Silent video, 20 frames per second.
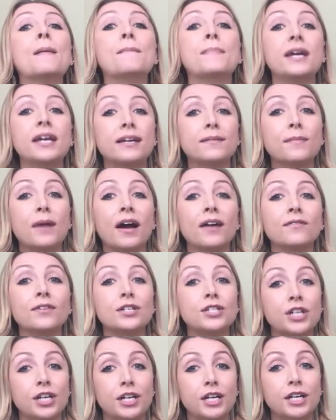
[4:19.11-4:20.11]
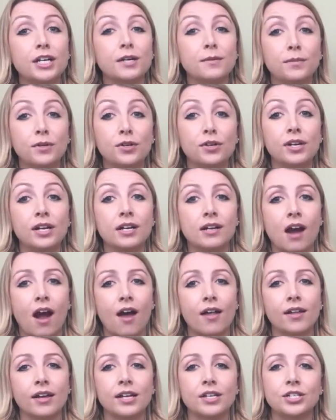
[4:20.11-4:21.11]
Piedmont Virginia Community
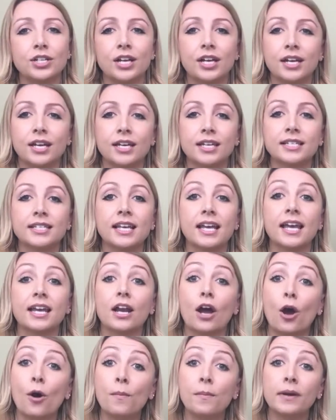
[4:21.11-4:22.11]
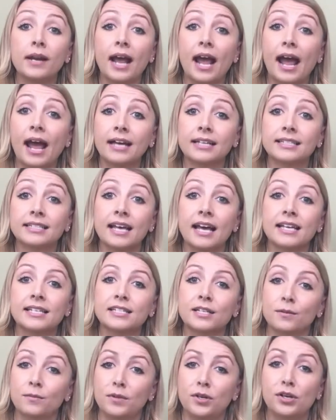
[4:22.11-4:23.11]
College is an open access
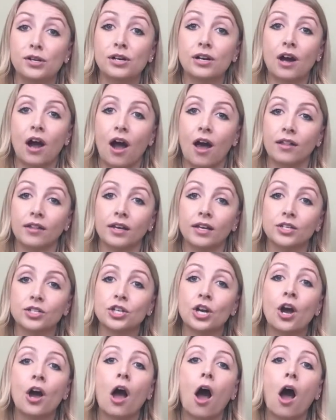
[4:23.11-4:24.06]
community college